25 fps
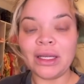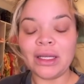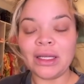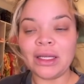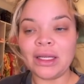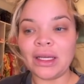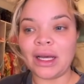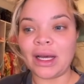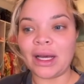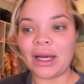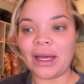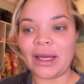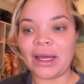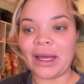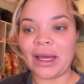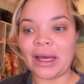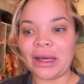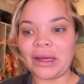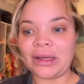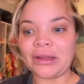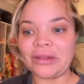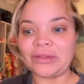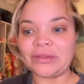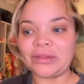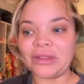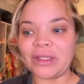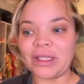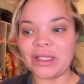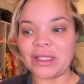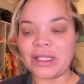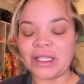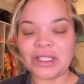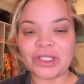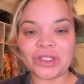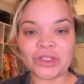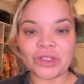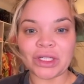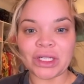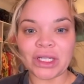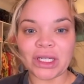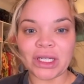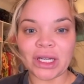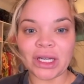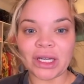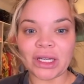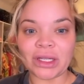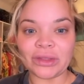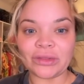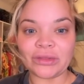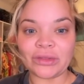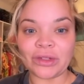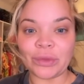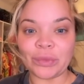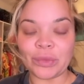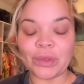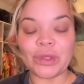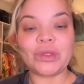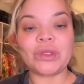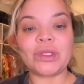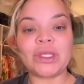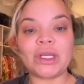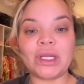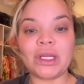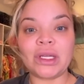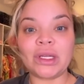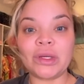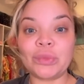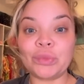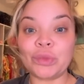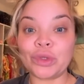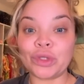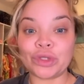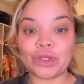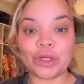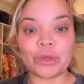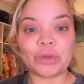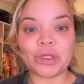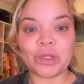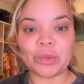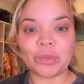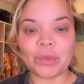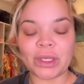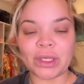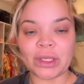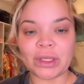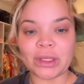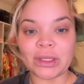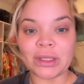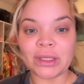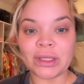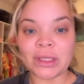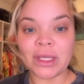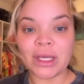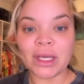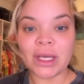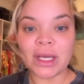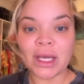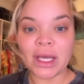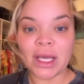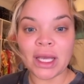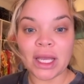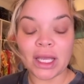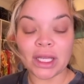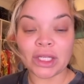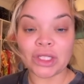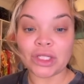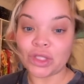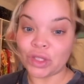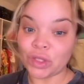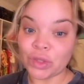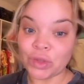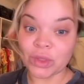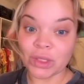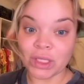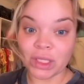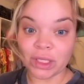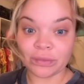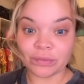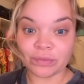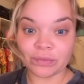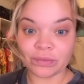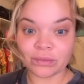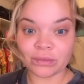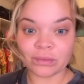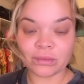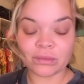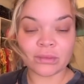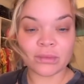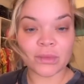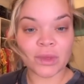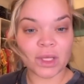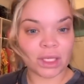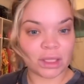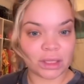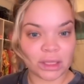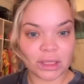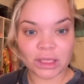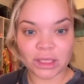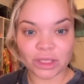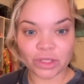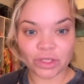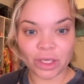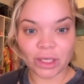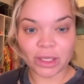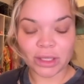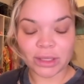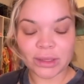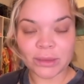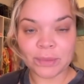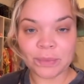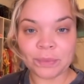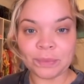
I have a history of abusing prescription pills and using illicit drugs.